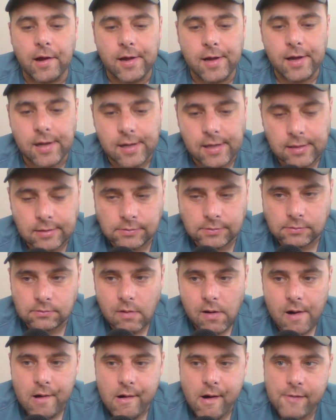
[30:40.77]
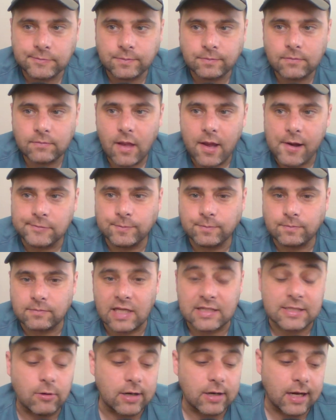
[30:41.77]
uh,
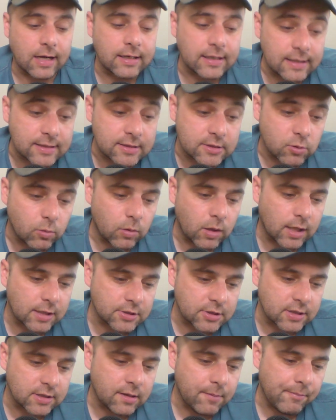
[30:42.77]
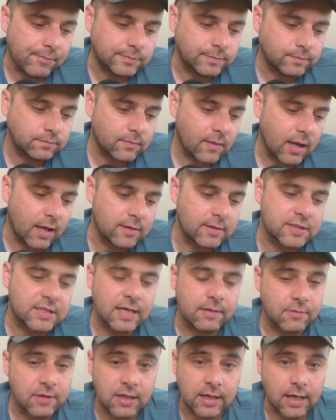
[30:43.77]
that's how I got into watching them. And the
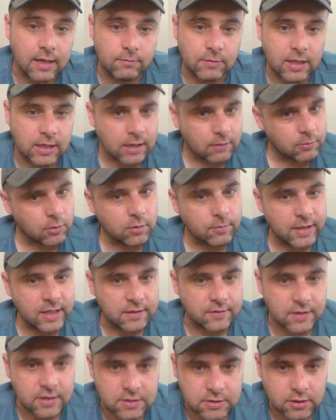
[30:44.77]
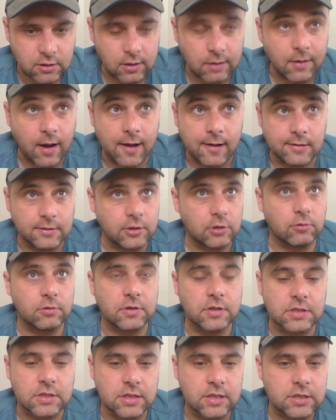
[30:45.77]
same thing, I'm like, I want to make these. You know, I, I know
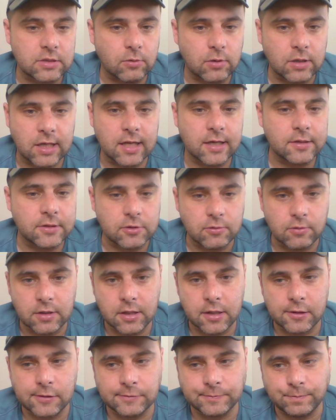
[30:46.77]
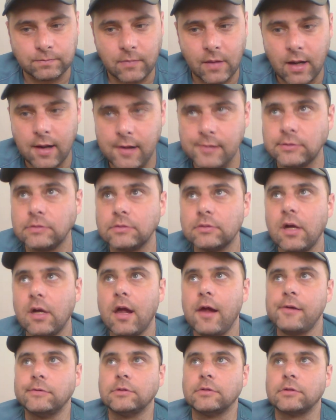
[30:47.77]
what this is. I want to get into it, you know?
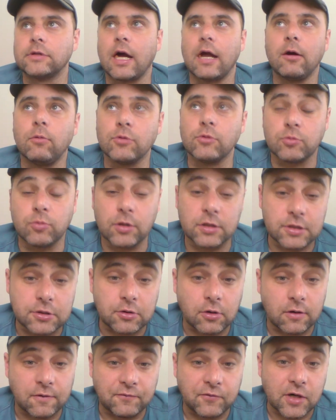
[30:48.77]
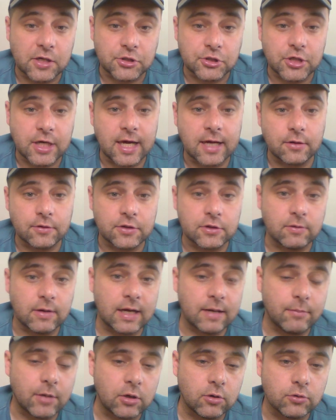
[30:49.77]
Kind of almost wanted to start a fresh channel, too.
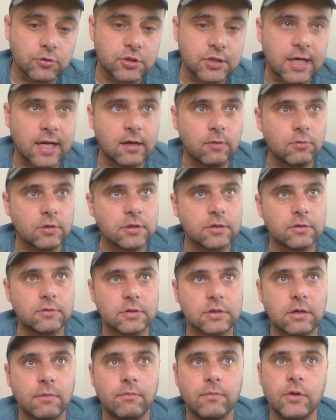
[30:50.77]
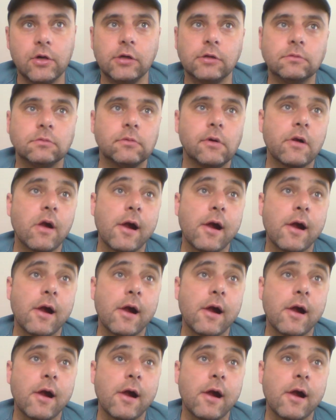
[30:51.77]
I had my old channel. I wanted to do something new.